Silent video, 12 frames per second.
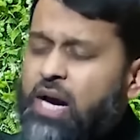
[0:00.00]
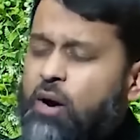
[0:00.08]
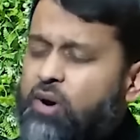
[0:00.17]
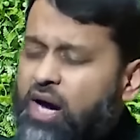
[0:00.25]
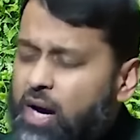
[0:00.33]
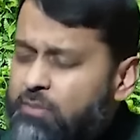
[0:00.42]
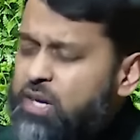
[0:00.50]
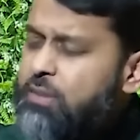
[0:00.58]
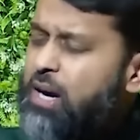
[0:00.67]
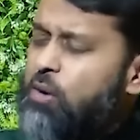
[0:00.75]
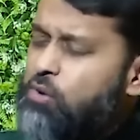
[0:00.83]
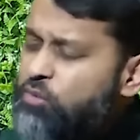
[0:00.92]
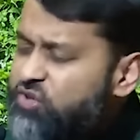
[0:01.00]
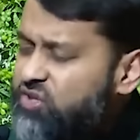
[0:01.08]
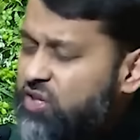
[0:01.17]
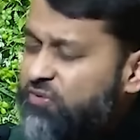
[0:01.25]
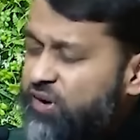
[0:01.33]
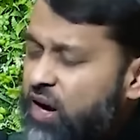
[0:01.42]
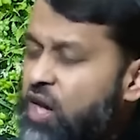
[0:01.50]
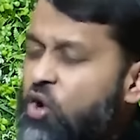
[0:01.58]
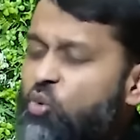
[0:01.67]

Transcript: our Habib, our Mustafa.